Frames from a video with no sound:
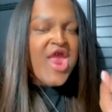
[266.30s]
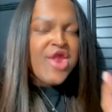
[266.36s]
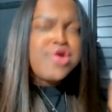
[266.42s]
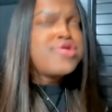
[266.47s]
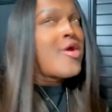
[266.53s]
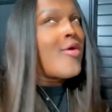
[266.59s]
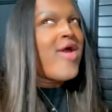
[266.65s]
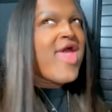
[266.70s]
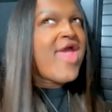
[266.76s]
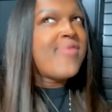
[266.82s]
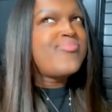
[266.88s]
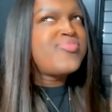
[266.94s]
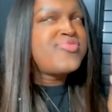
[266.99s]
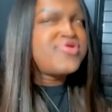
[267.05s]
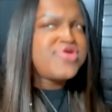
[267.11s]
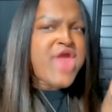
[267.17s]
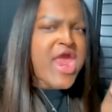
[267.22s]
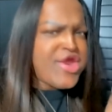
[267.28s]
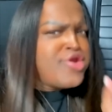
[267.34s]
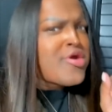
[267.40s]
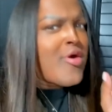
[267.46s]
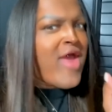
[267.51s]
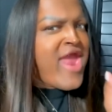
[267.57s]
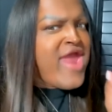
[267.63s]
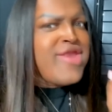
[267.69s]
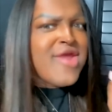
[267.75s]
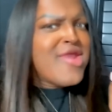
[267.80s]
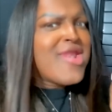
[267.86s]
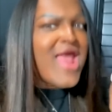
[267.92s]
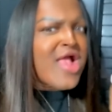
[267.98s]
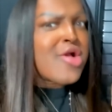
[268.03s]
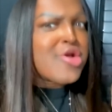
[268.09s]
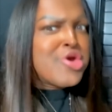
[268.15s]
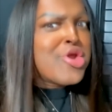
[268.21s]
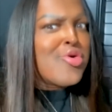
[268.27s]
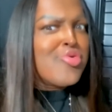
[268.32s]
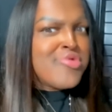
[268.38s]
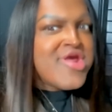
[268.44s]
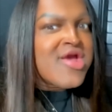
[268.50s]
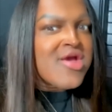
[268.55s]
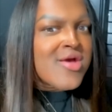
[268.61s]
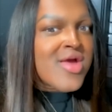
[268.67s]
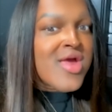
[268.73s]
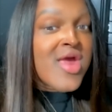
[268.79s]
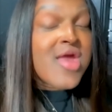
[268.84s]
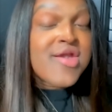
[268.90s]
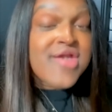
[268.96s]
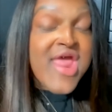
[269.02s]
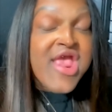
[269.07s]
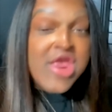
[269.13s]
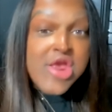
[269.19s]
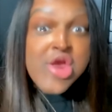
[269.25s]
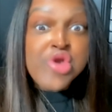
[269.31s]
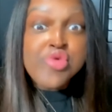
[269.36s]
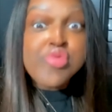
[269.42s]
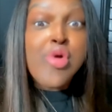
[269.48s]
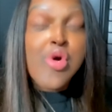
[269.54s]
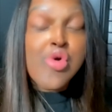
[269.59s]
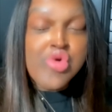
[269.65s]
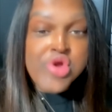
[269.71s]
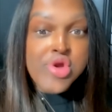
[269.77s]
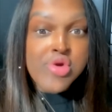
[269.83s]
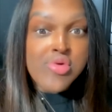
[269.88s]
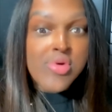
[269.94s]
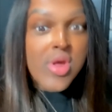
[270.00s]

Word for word: You know, and you know, ain't nothing like a good old nigga that could control you.